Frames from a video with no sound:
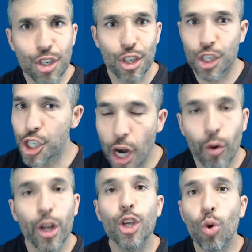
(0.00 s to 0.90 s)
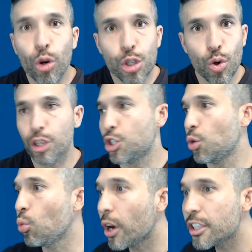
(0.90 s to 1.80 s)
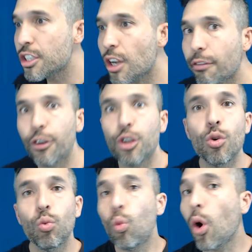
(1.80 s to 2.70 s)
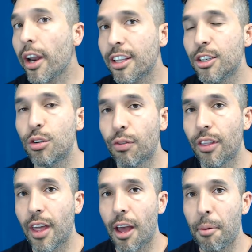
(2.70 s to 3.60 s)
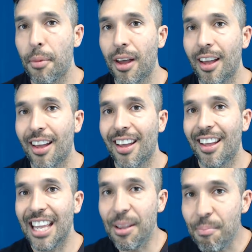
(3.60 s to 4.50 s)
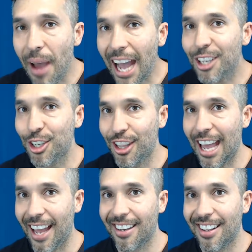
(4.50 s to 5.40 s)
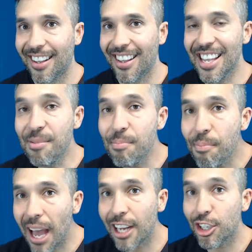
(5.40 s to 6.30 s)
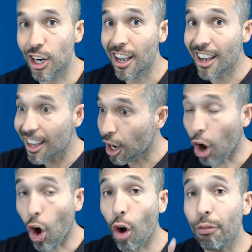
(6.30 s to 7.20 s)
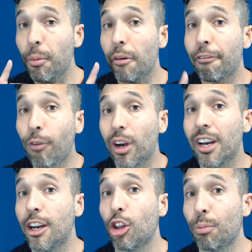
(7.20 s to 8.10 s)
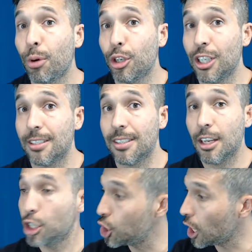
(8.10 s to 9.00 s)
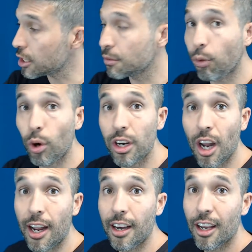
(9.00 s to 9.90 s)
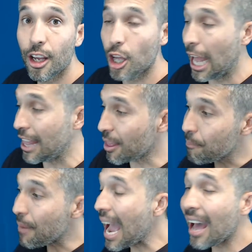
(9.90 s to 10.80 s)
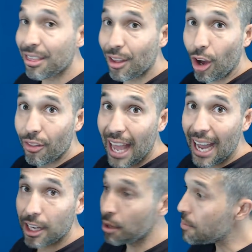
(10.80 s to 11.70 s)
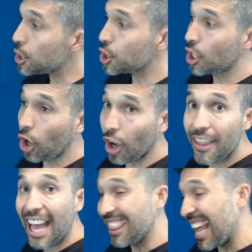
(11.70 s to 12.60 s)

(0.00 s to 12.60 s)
sharing your story as to what it's done for you and what it could do for them. Imagine that. Imagine all from a $49 purchase, just 49. And the math on that commission, on that and